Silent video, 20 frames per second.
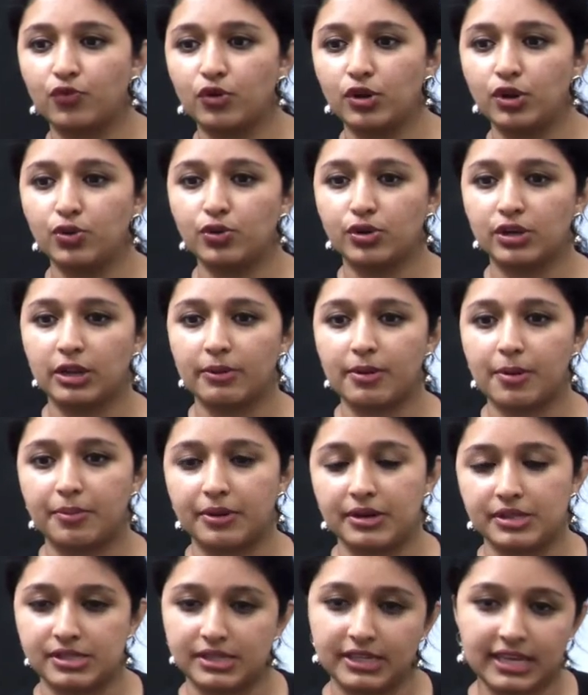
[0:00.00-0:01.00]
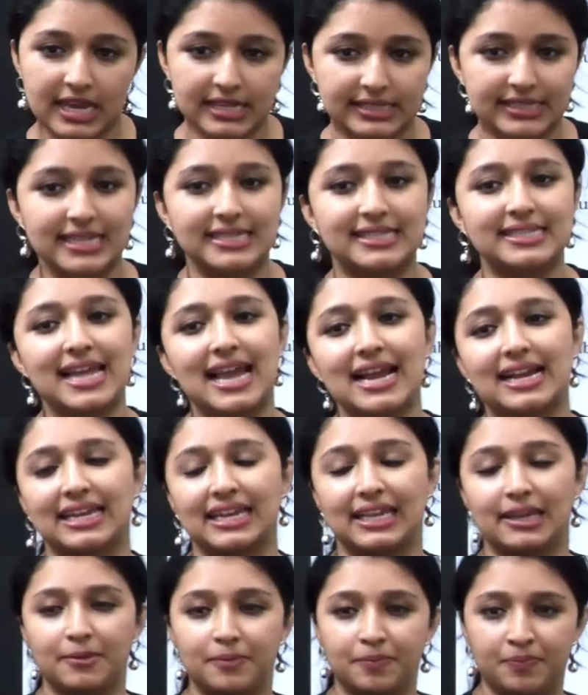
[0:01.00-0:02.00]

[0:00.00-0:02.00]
full nuclear membranes. Yes, exactly